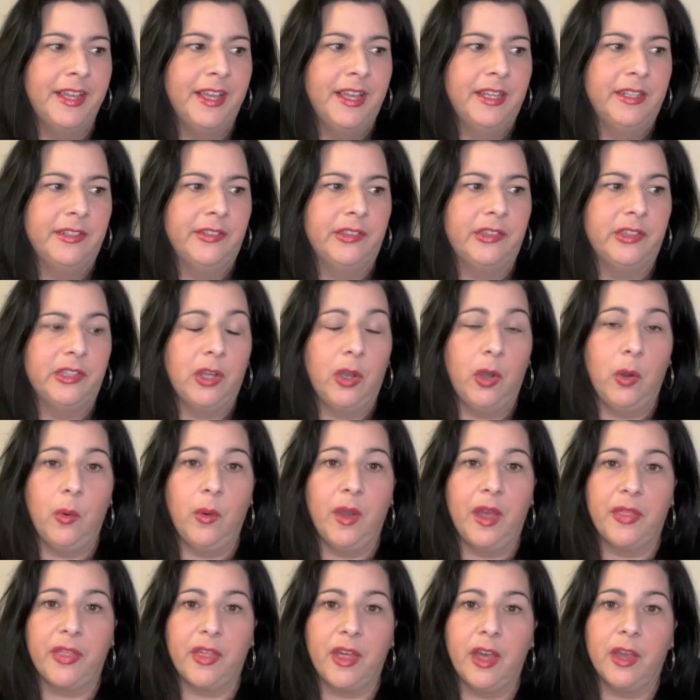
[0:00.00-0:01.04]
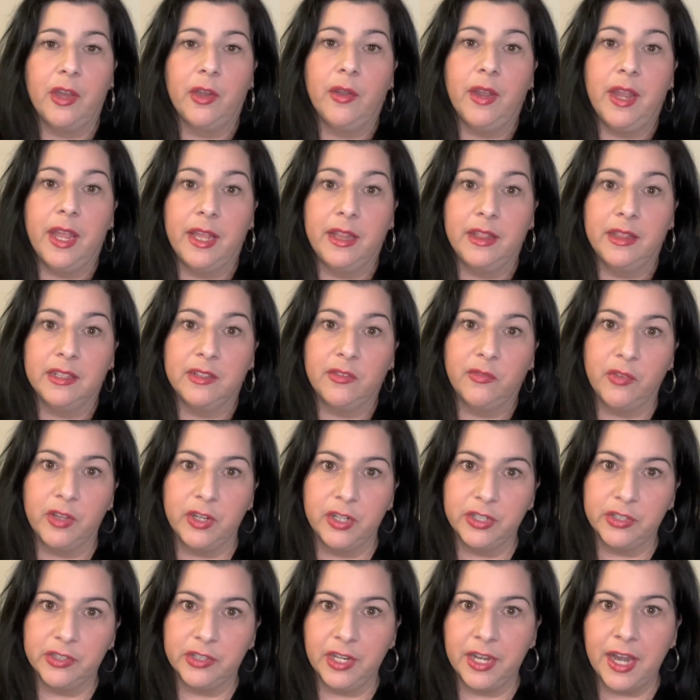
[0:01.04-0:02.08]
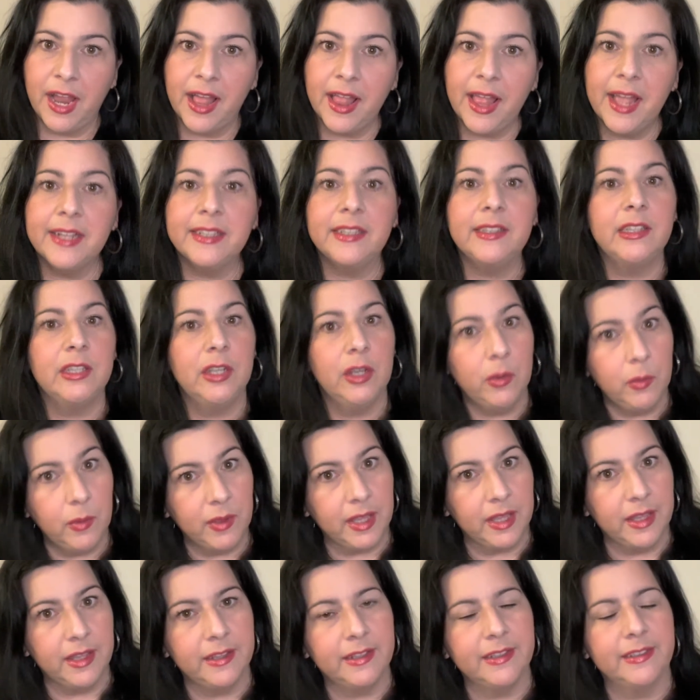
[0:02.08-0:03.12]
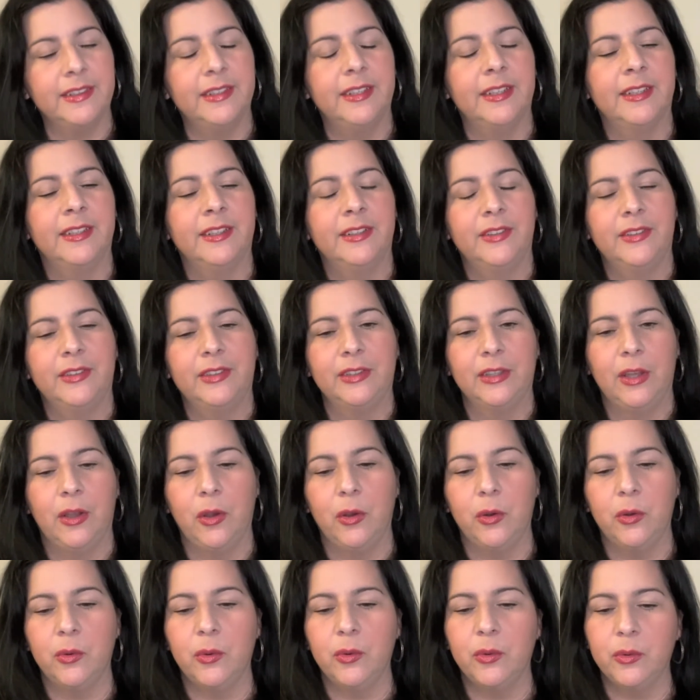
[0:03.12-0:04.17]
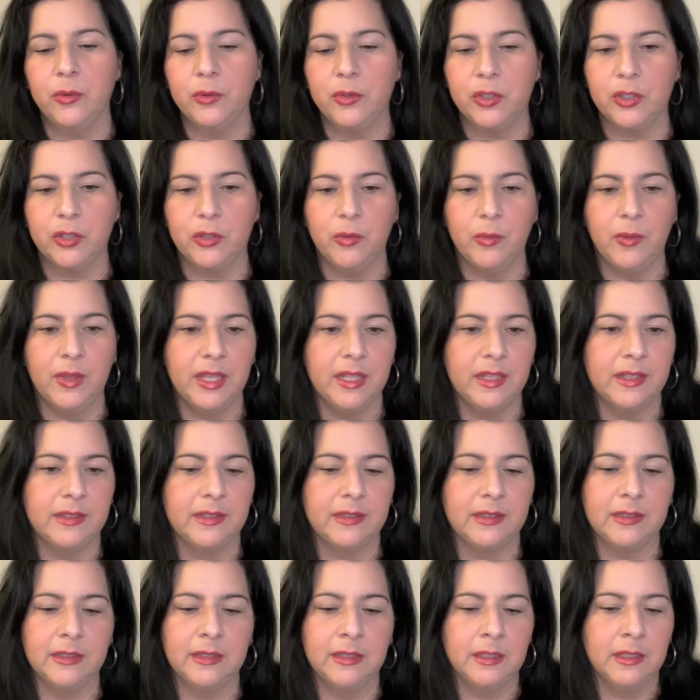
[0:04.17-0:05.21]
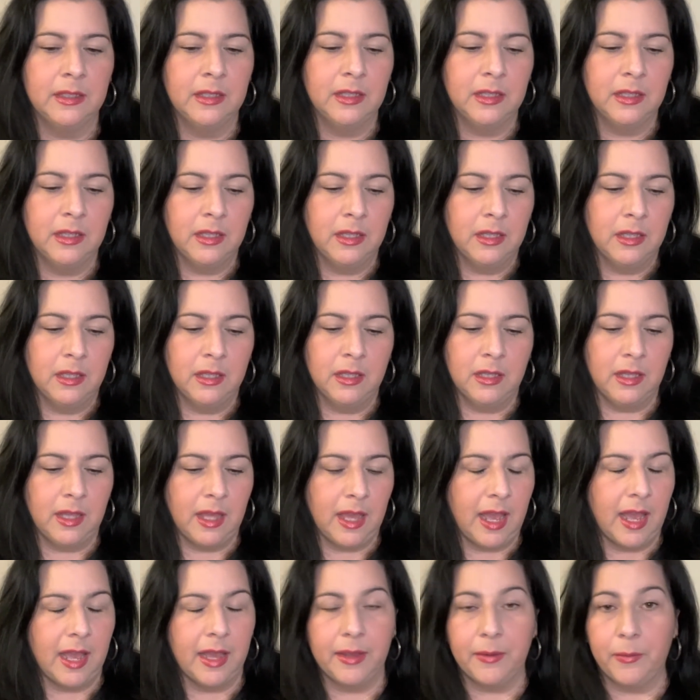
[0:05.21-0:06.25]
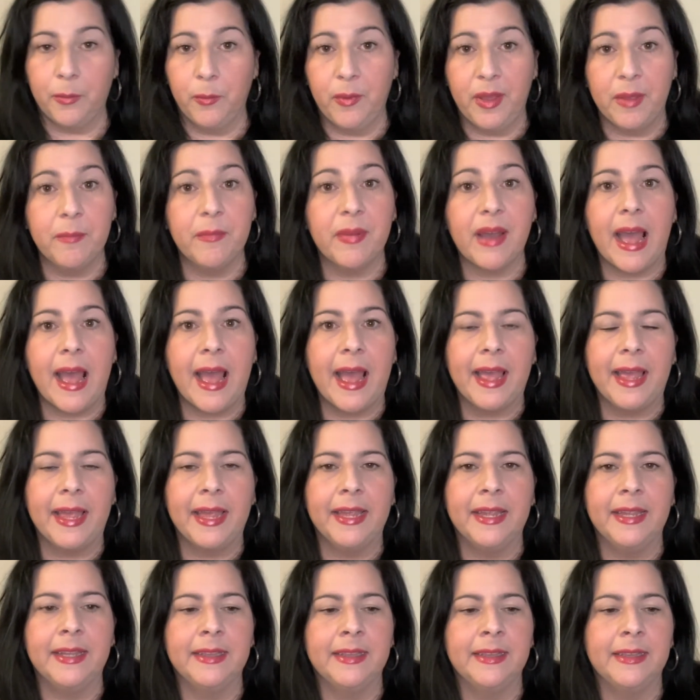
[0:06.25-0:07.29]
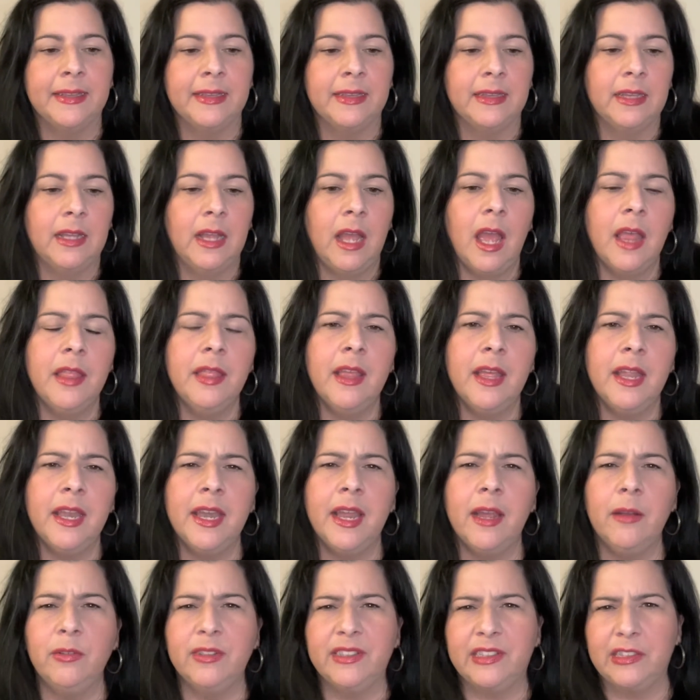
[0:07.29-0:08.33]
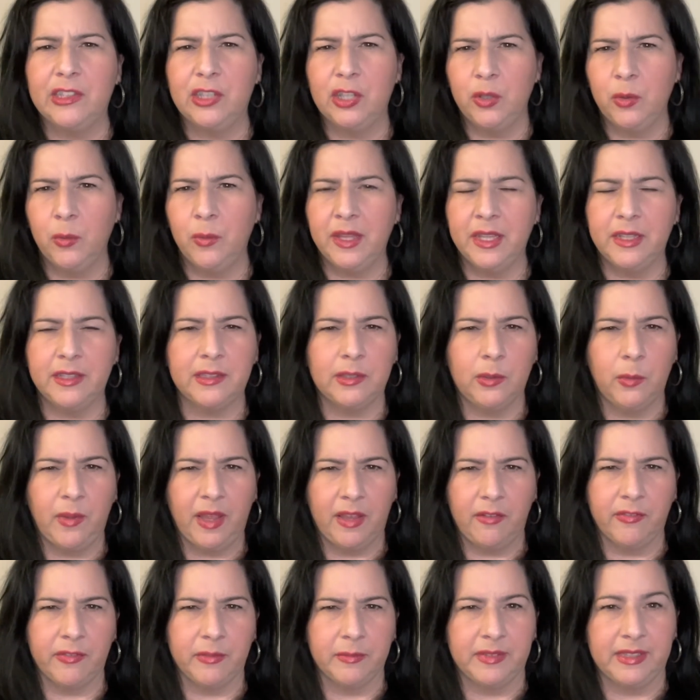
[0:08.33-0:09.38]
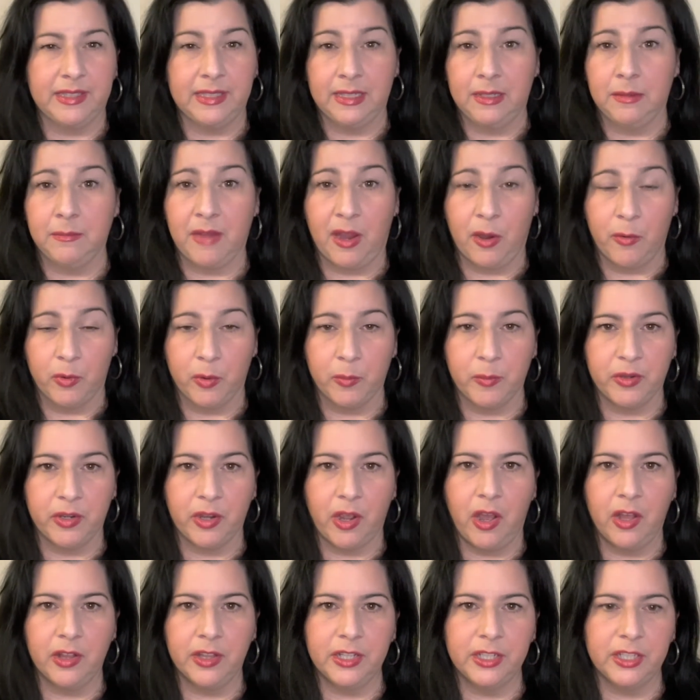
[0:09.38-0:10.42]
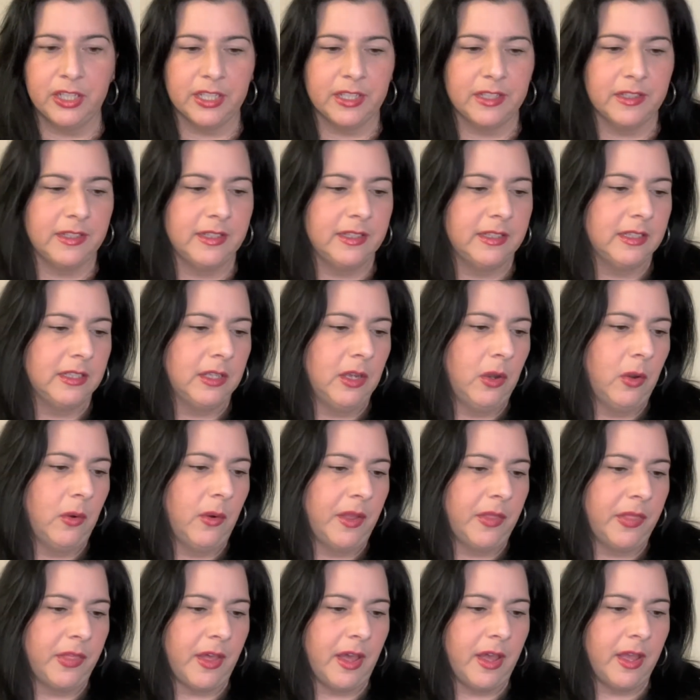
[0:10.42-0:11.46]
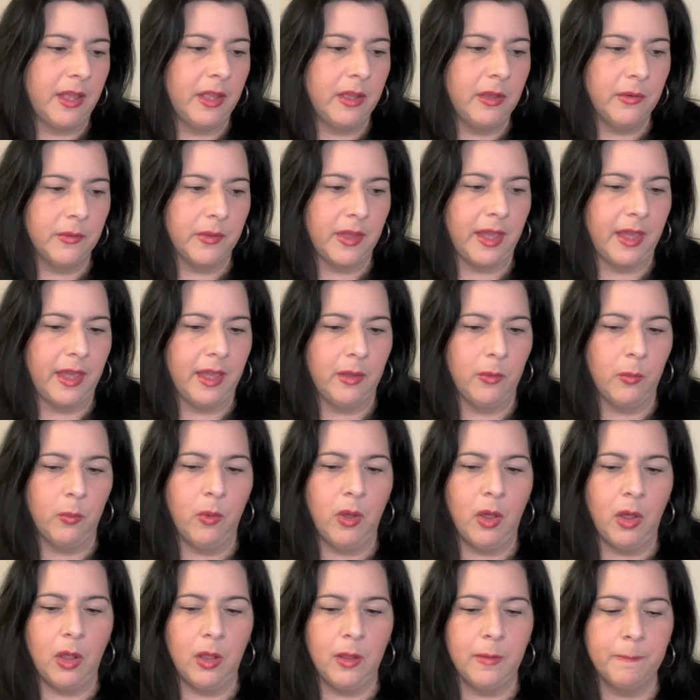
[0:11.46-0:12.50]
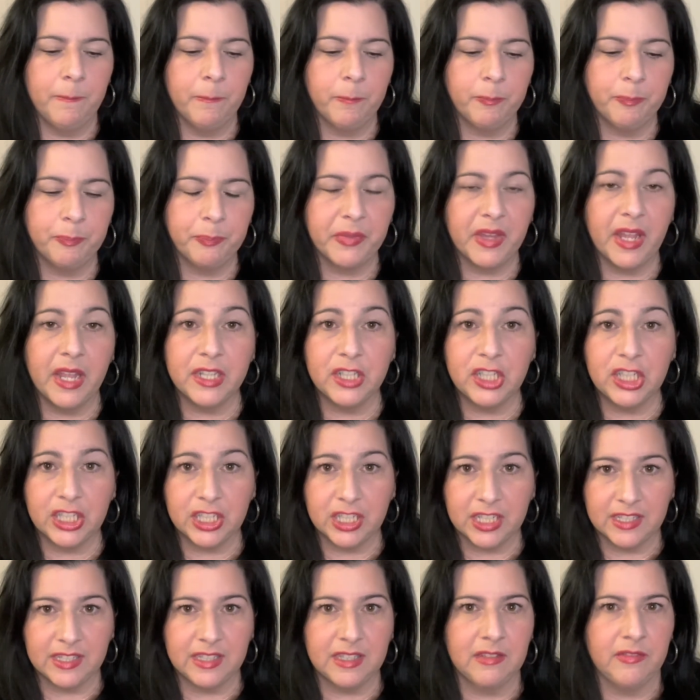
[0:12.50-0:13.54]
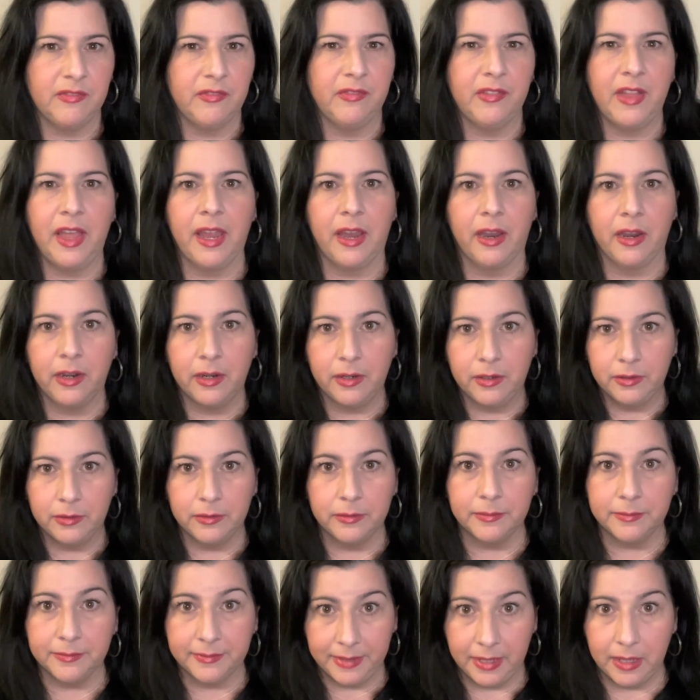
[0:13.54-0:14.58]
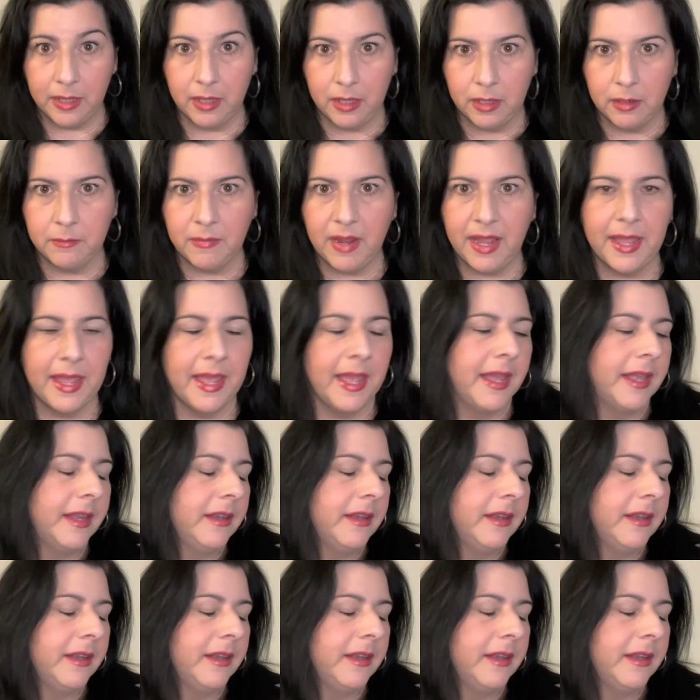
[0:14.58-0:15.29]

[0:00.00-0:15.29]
So I thought, great, this flare is gonna last 2 weeks. So 2 weeks went by, and then I was 2 weeks away from seeing my rheumatologist. So I thought, okay, well, it's just a flare in my head.